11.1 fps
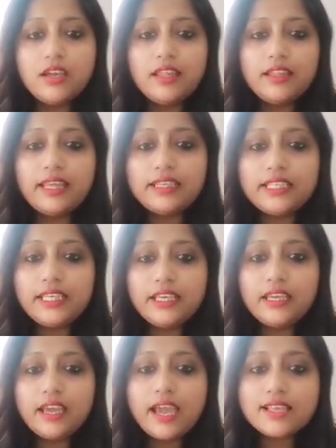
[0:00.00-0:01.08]
that
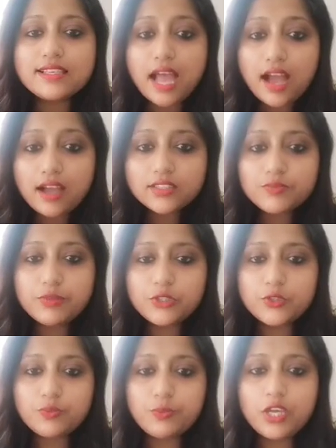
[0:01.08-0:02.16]
he has asked me to
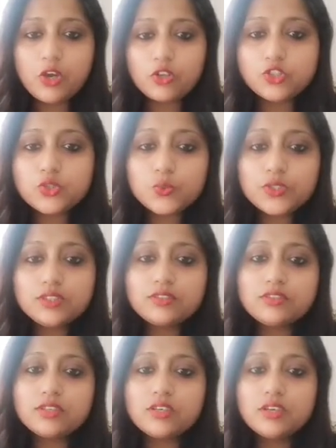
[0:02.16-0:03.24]
speak on student
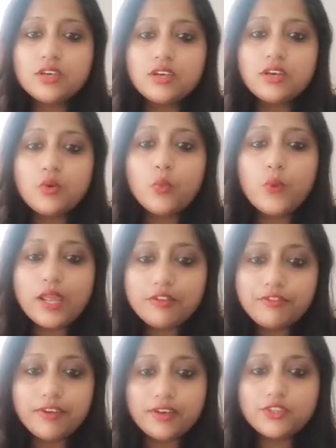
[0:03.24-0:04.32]

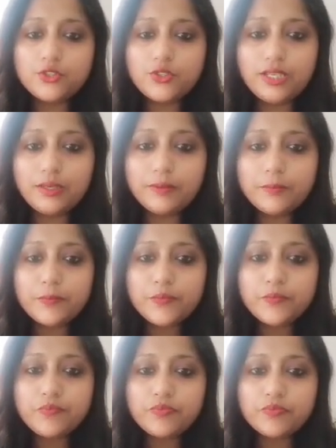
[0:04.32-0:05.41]
welfare today.
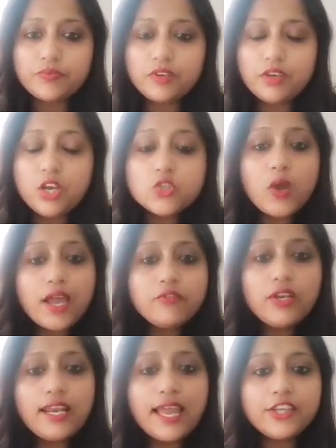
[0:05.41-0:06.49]
So I
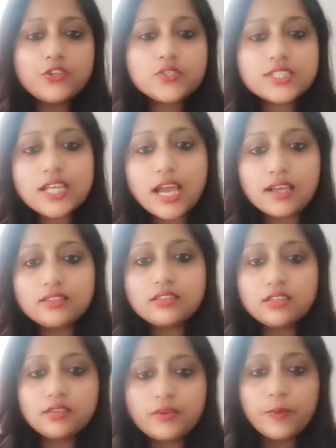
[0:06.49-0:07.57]
would like to start
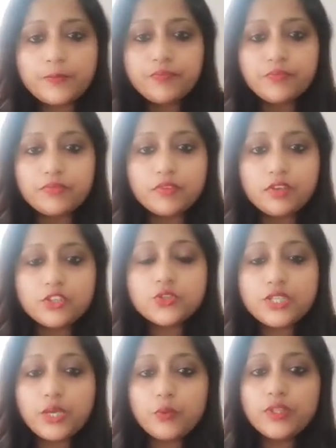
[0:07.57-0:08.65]

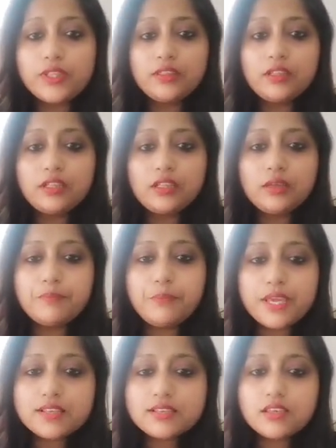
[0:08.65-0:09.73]
today with the
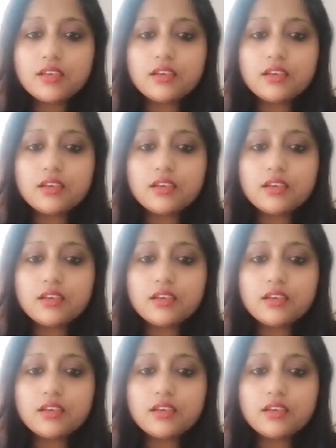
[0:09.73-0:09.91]
basic